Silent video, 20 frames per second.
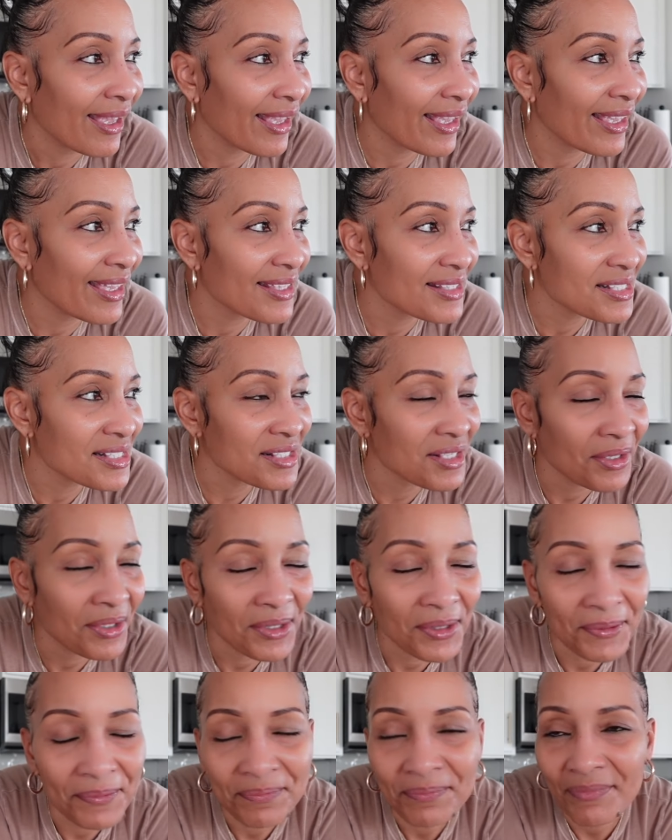And
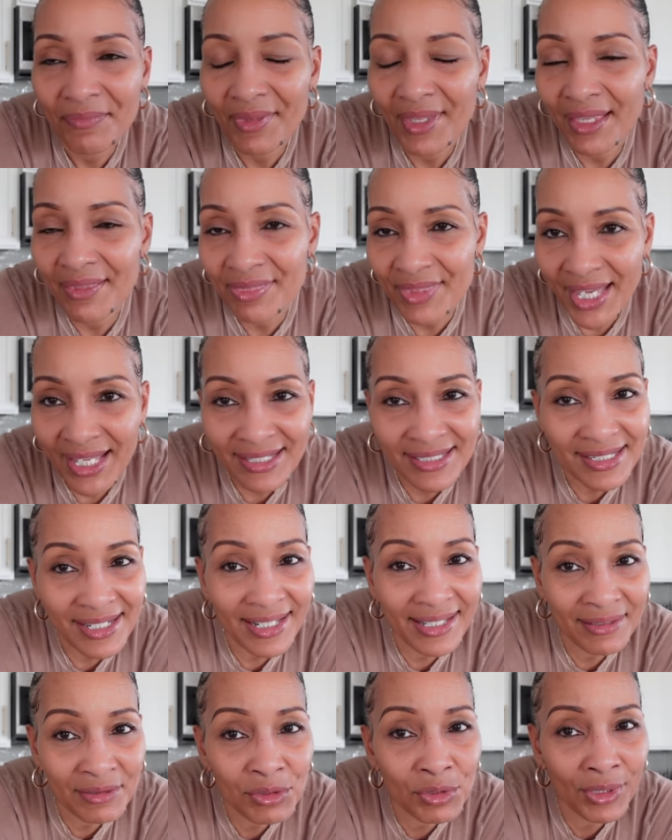so
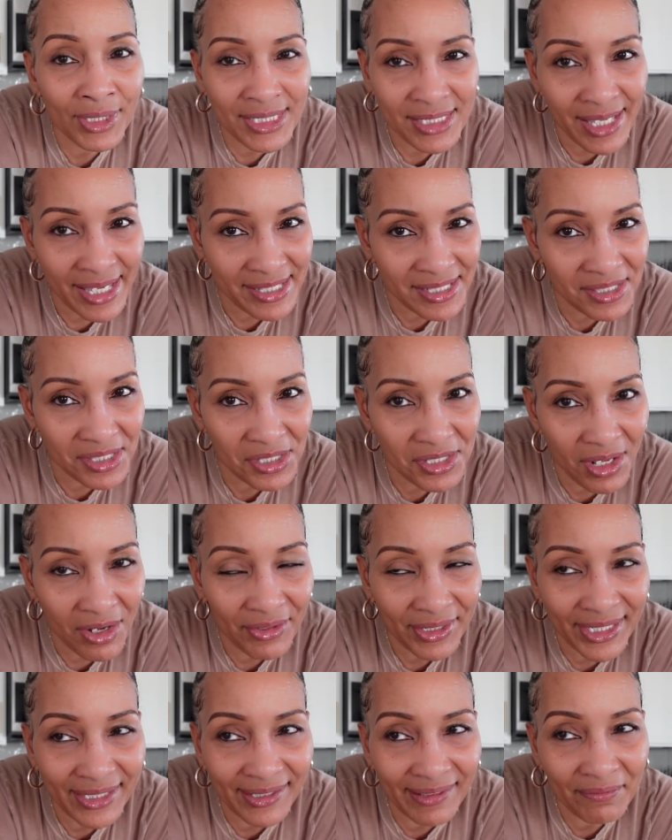that, you could taste the
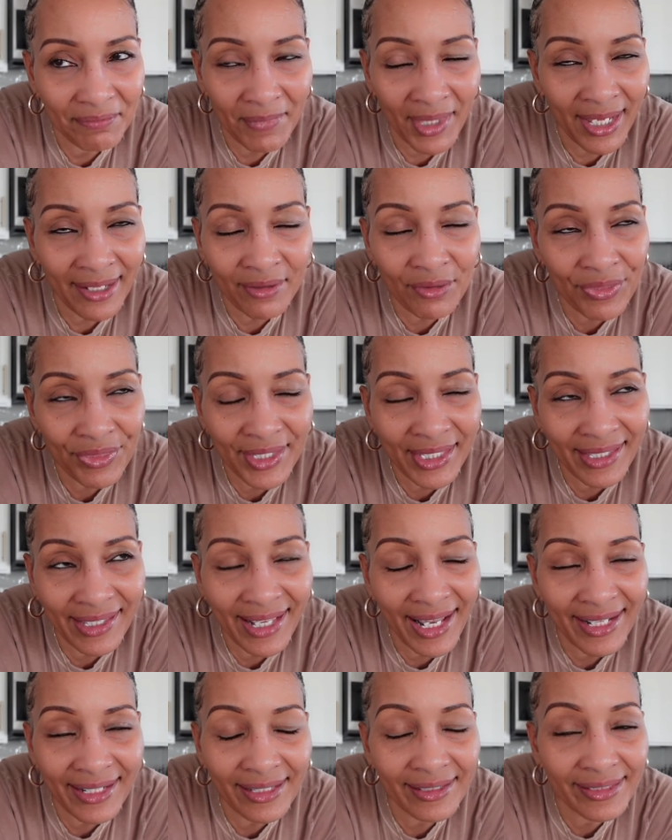salt in it. I don't think it
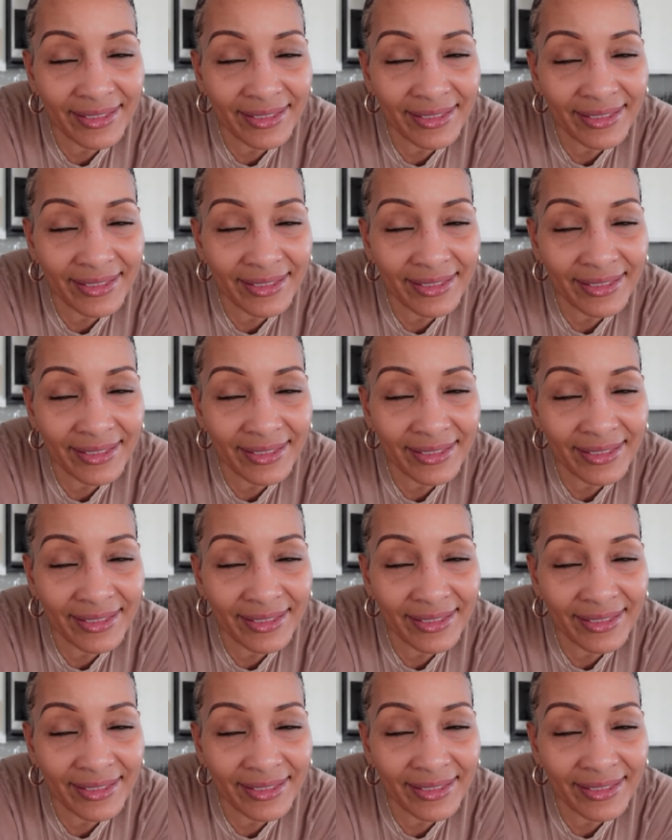had a